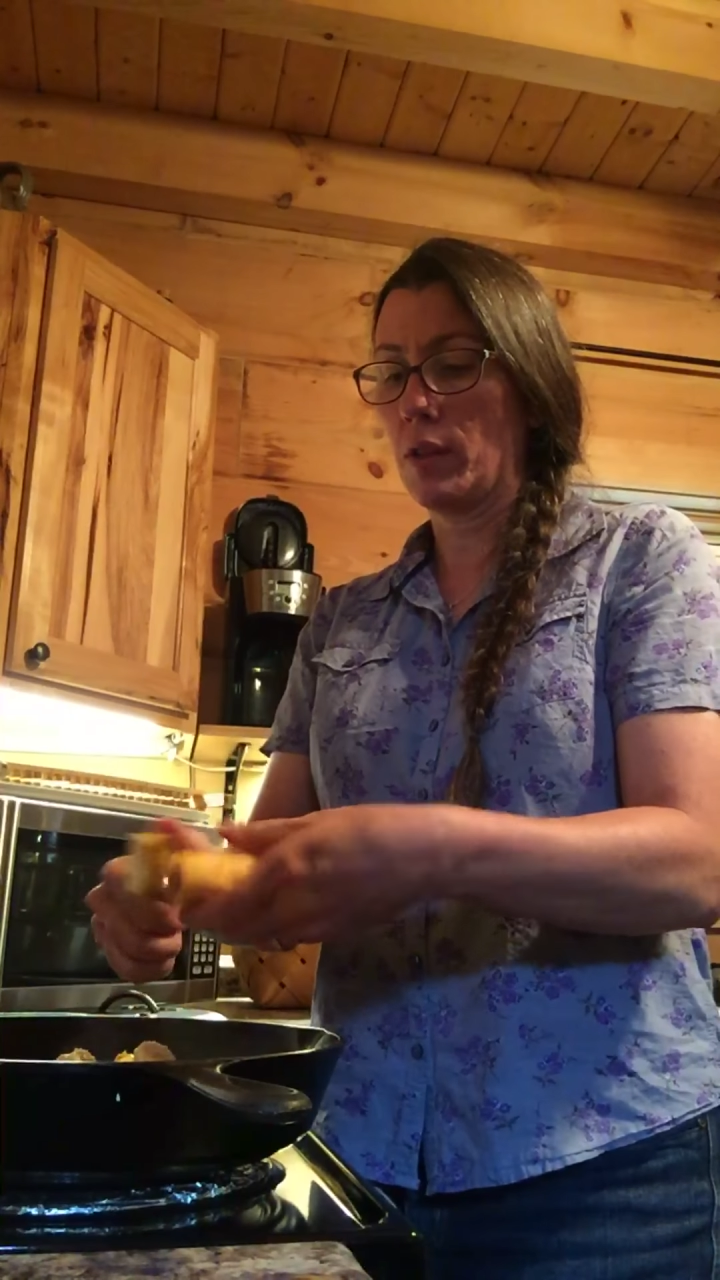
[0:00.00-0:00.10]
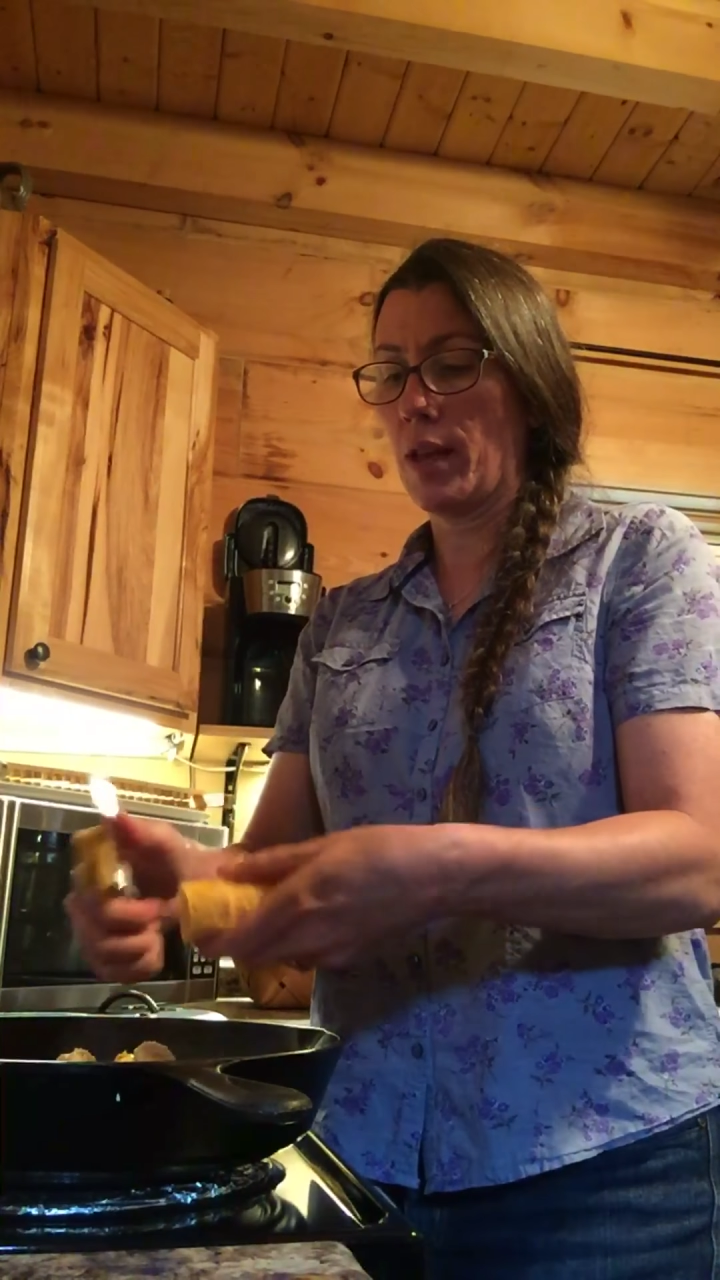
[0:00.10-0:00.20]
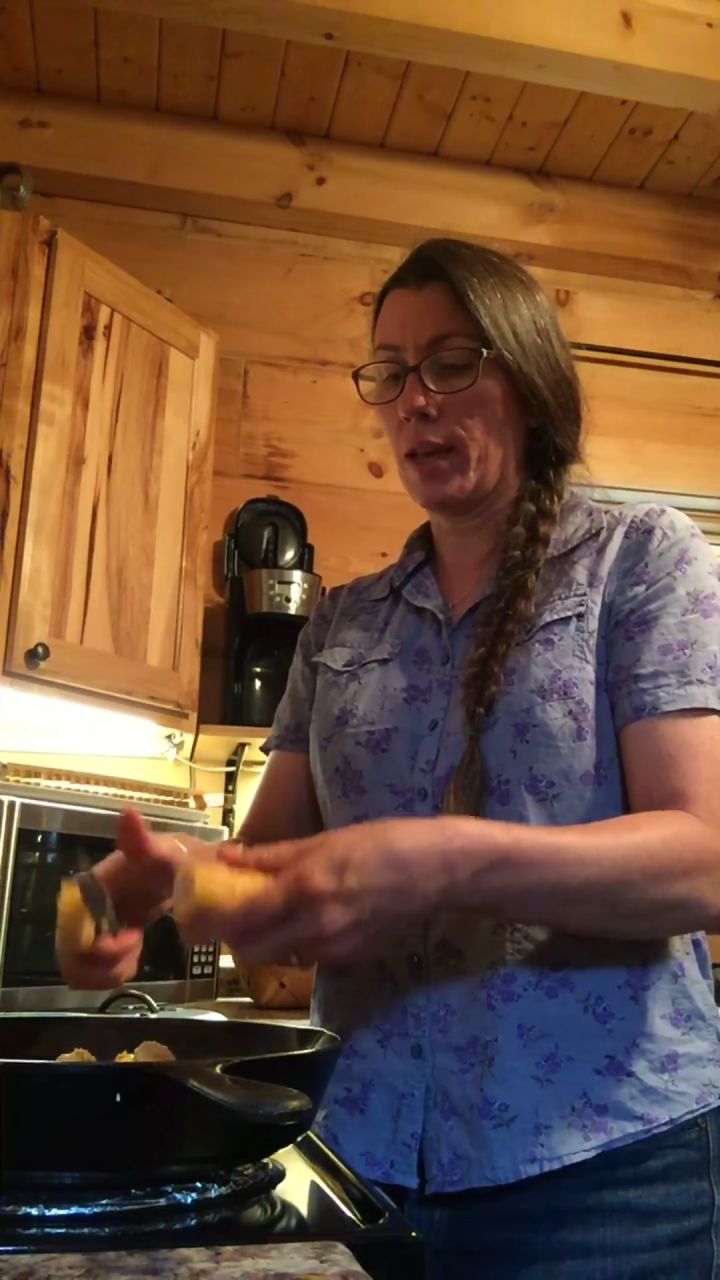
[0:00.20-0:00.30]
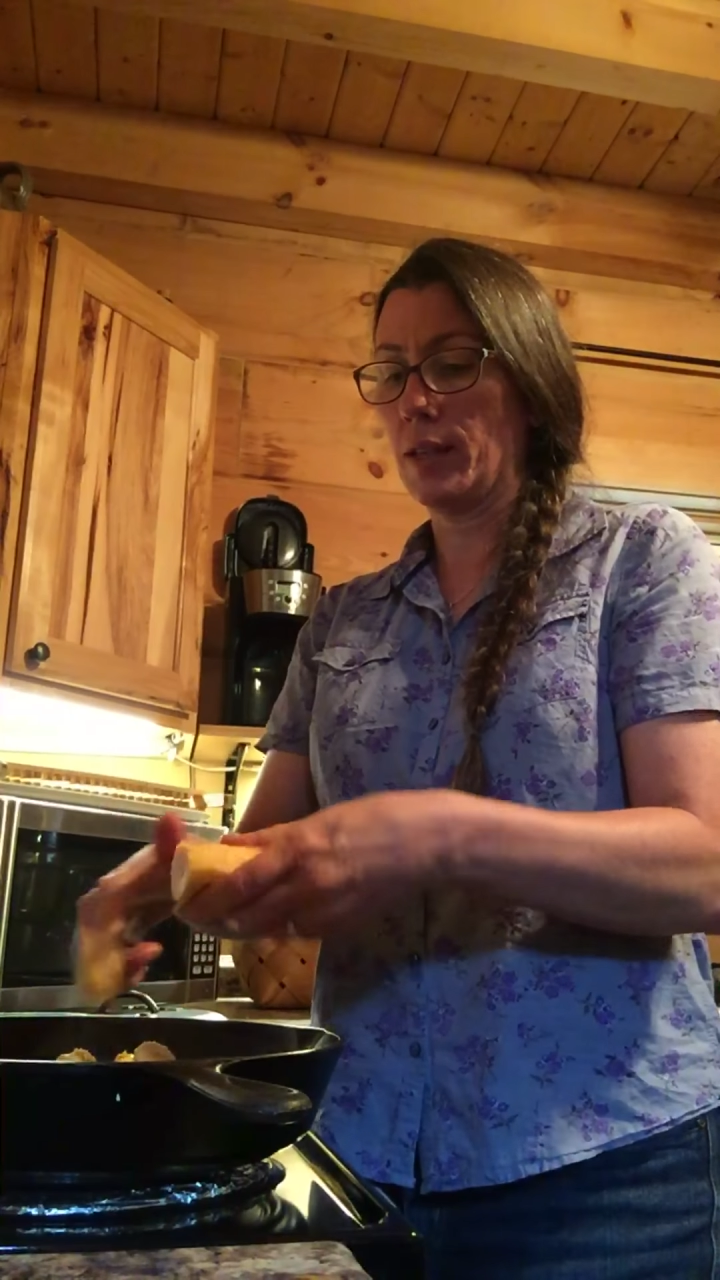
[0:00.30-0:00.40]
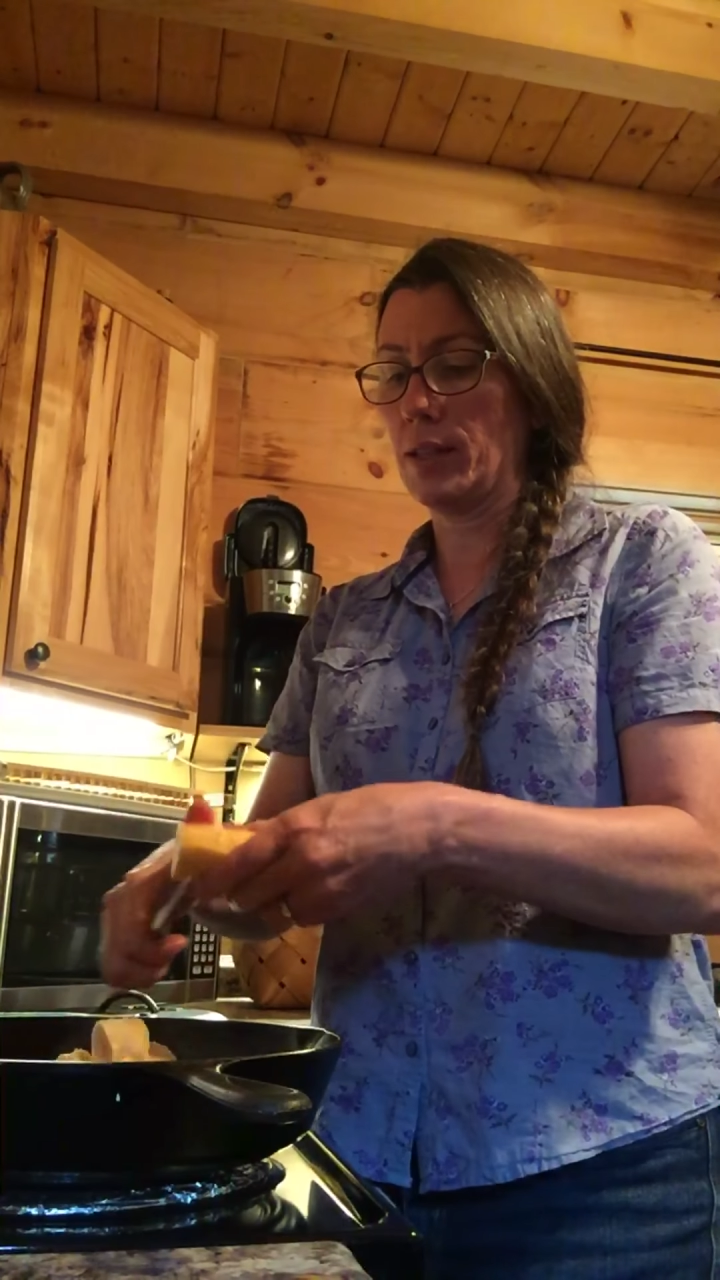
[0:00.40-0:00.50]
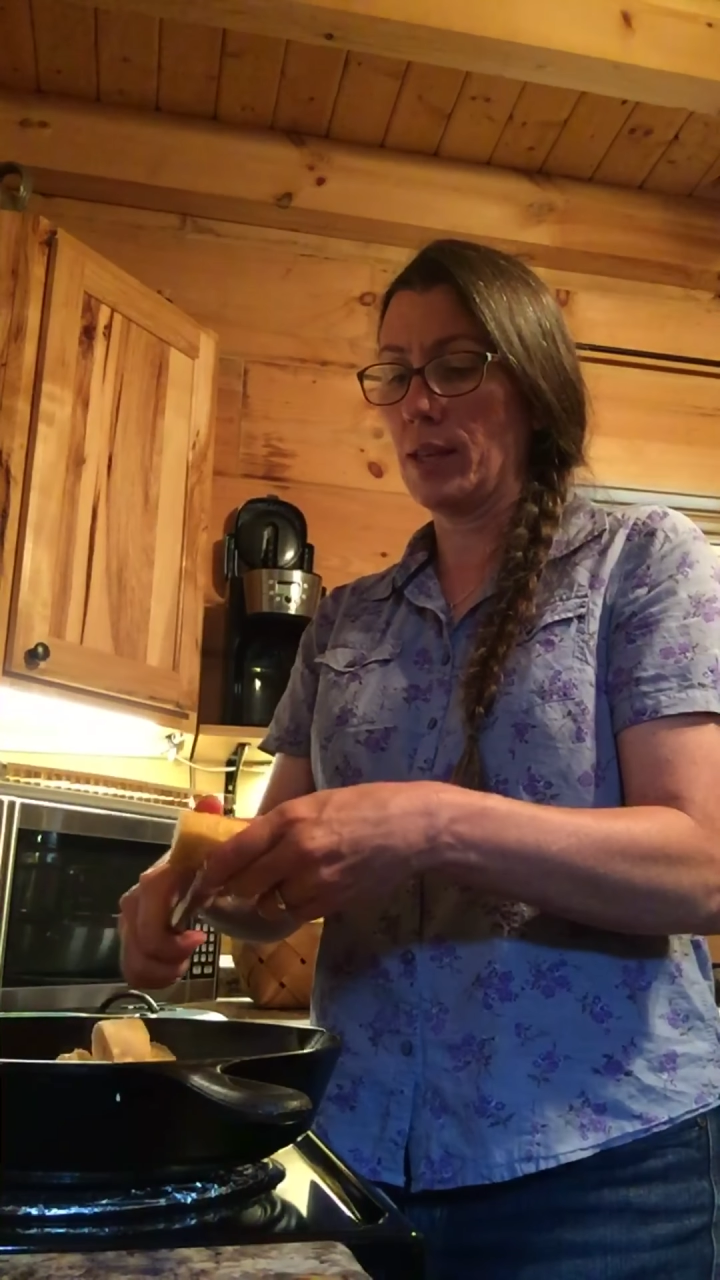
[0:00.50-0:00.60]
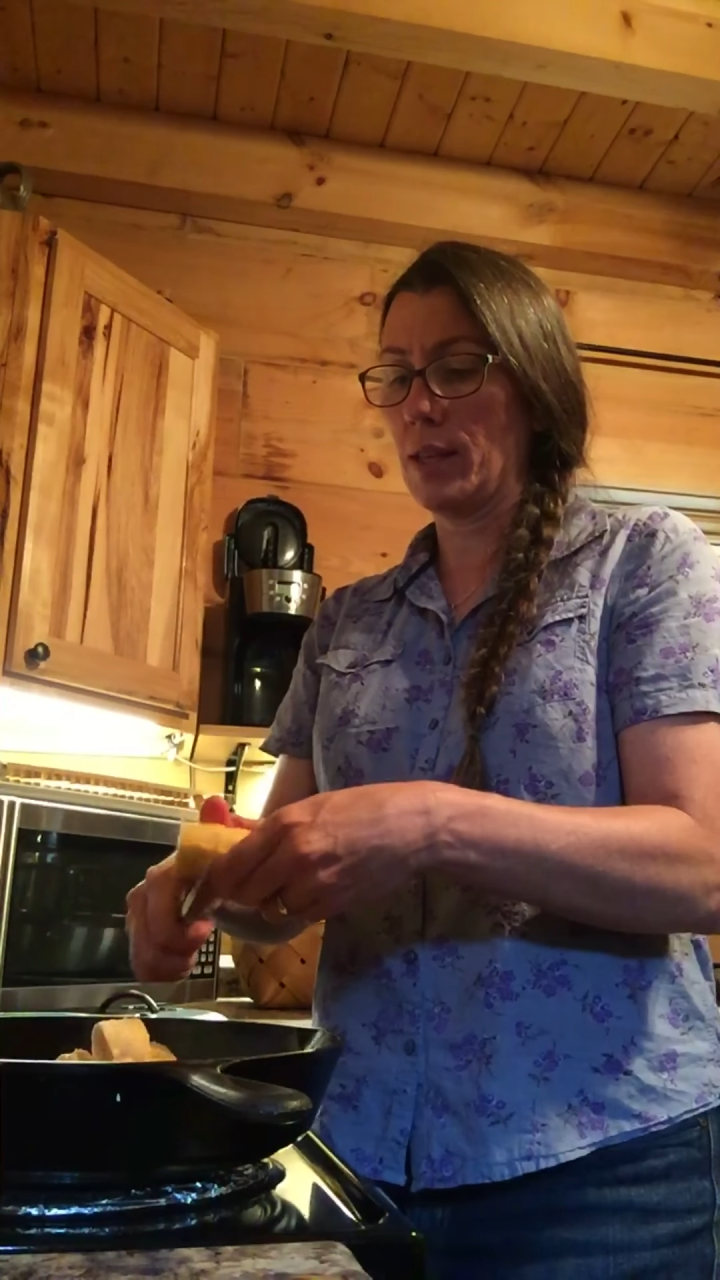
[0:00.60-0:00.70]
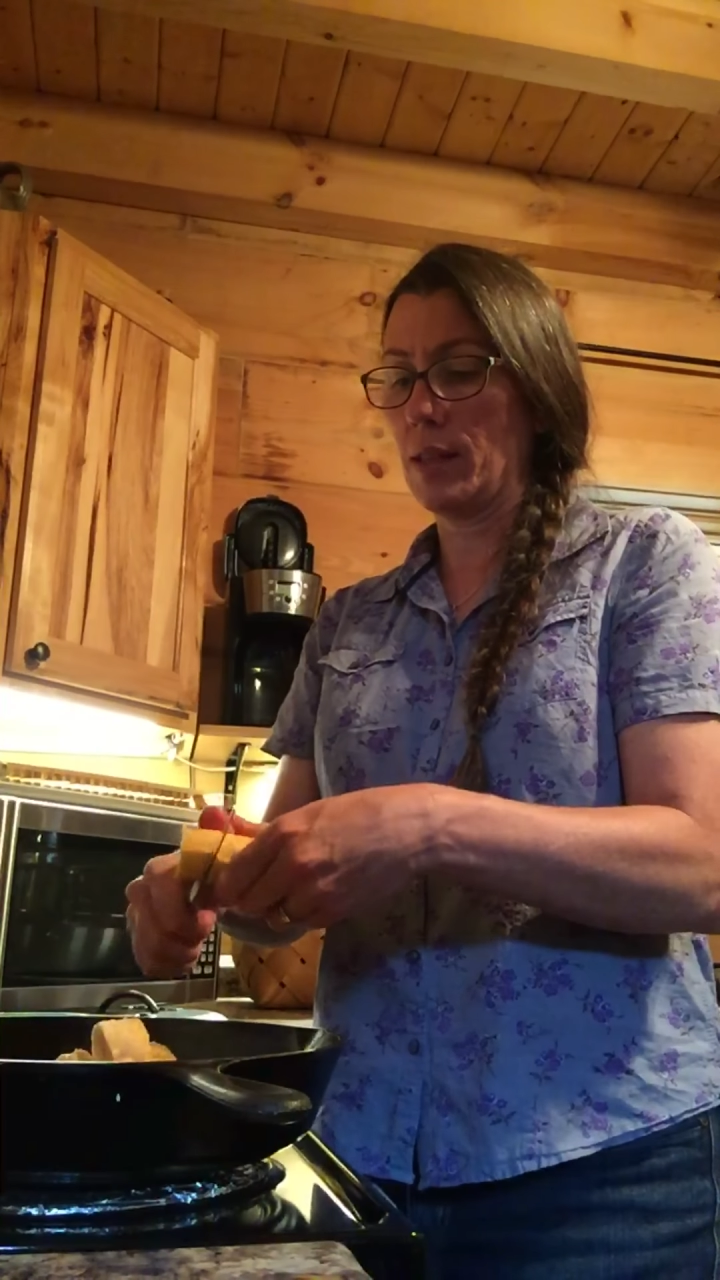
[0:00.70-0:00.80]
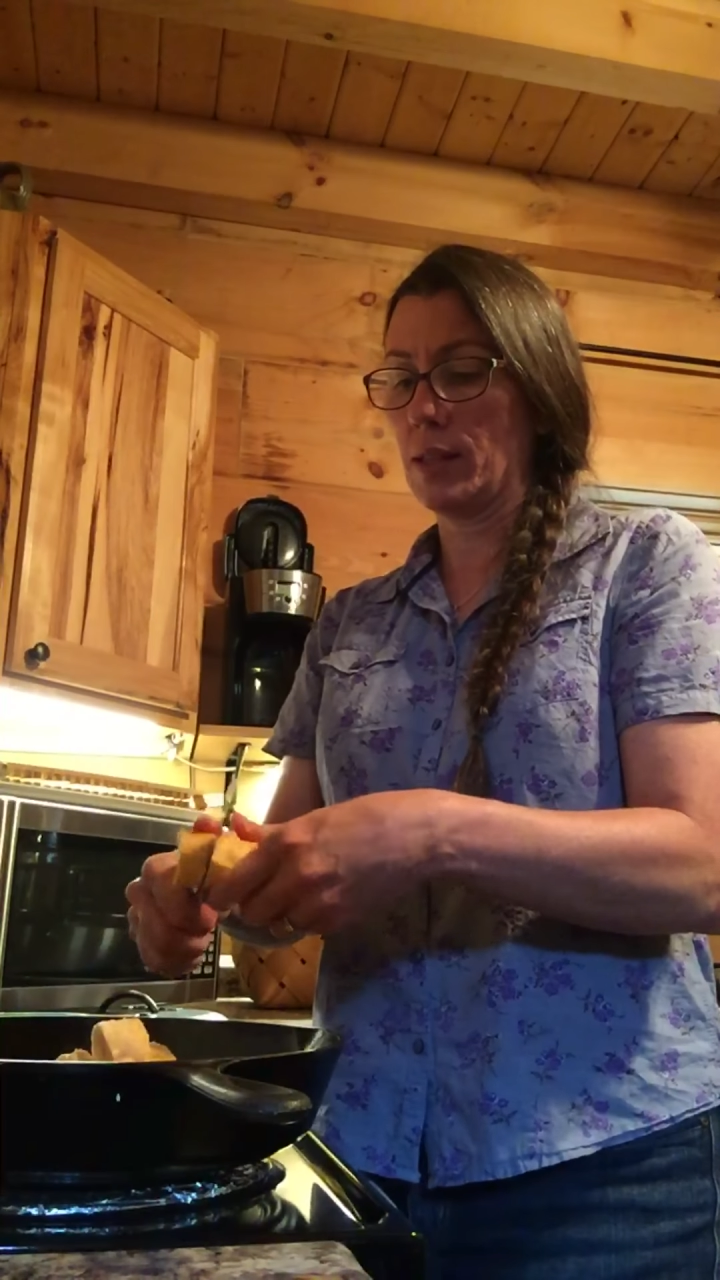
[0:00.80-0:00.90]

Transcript: that is in